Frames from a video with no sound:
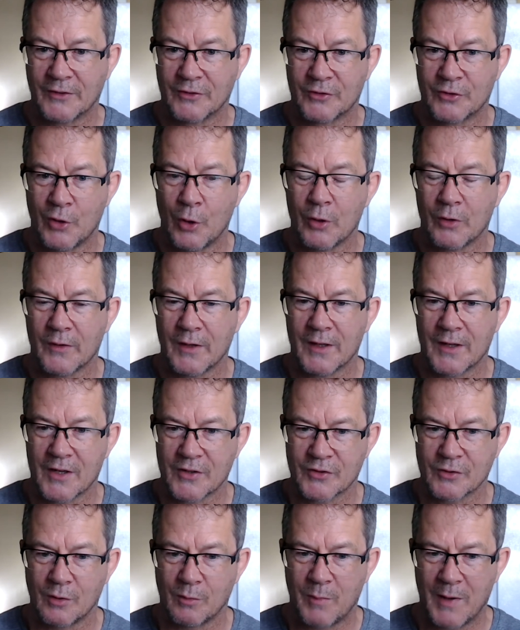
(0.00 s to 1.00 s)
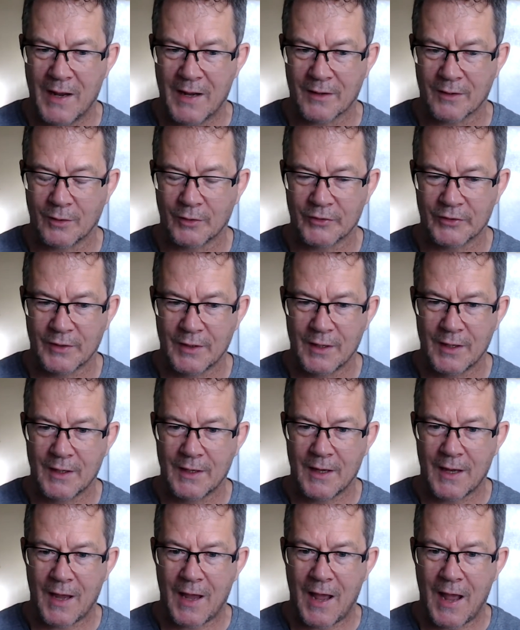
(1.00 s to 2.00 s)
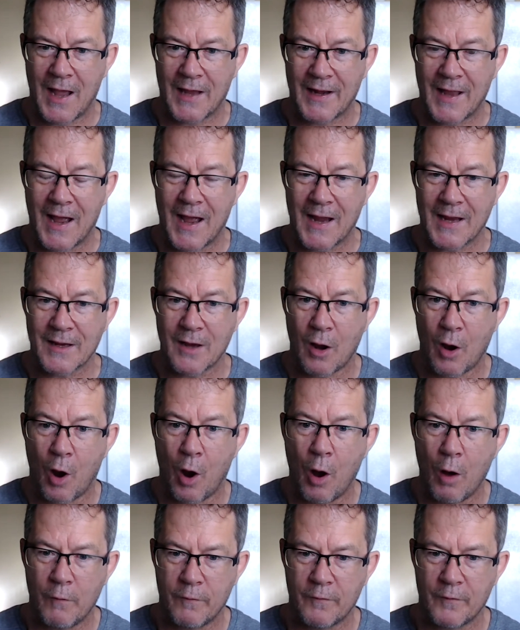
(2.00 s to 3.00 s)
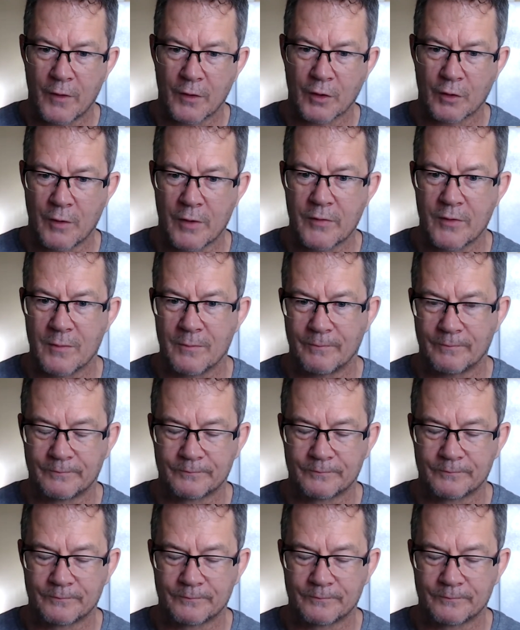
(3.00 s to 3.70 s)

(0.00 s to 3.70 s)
took the additional panels and I off-grid them?